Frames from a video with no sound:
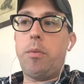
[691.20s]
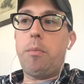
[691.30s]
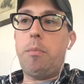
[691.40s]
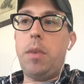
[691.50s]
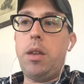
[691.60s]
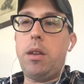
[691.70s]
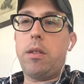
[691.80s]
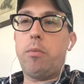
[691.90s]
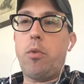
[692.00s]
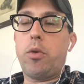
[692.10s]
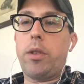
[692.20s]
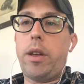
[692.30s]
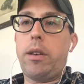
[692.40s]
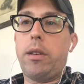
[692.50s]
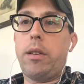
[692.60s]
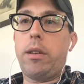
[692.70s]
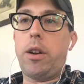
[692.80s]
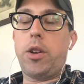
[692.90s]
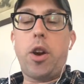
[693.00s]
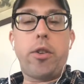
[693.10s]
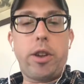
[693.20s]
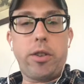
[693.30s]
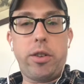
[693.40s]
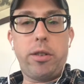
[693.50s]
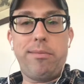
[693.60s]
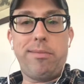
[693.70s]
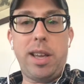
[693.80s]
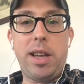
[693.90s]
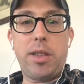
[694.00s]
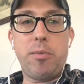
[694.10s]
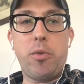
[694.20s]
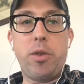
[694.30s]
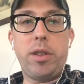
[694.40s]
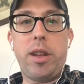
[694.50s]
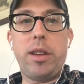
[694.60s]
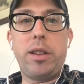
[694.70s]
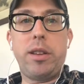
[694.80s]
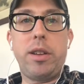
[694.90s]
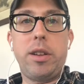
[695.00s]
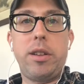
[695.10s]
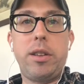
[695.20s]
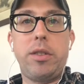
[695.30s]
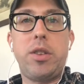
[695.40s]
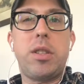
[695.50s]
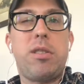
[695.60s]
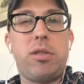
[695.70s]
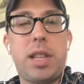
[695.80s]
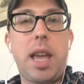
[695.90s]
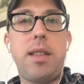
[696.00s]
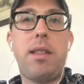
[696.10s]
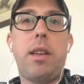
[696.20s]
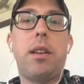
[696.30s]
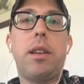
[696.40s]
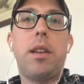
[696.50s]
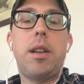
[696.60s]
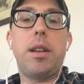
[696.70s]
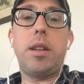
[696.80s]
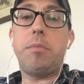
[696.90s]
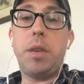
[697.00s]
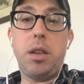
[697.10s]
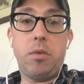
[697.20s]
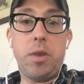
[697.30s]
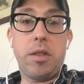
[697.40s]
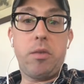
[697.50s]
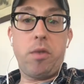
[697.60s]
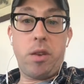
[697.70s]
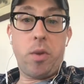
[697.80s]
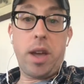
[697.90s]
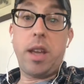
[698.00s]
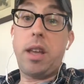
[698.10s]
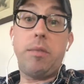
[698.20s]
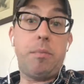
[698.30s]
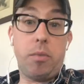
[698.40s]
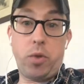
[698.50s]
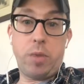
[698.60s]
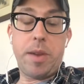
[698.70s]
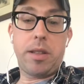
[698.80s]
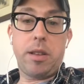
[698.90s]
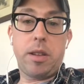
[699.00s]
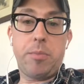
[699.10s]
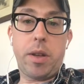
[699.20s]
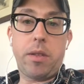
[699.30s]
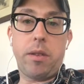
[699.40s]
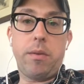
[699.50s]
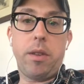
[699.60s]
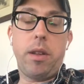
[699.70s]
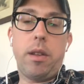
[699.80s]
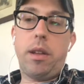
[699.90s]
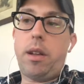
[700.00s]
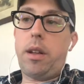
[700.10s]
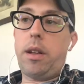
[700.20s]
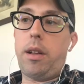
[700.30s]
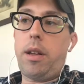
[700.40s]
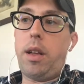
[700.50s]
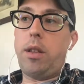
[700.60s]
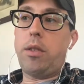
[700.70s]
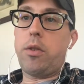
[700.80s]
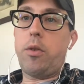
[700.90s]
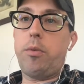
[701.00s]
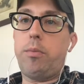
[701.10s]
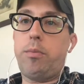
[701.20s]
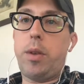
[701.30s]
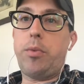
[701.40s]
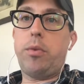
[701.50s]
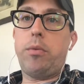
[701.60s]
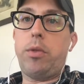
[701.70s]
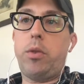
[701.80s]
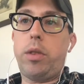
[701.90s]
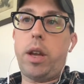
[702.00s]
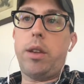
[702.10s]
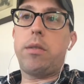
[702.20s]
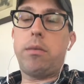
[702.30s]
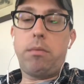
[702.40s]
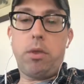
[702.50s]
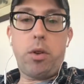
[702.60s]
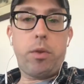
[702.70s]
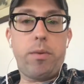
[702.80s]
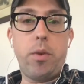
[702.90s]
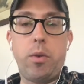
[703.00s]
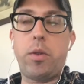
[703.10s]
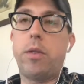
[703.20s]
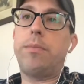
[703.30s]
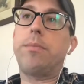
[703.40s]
meat is more like a garnish. It's more like just a little tasting, because meat is raised the right way, which makes it expensive. And so people utilize other foods.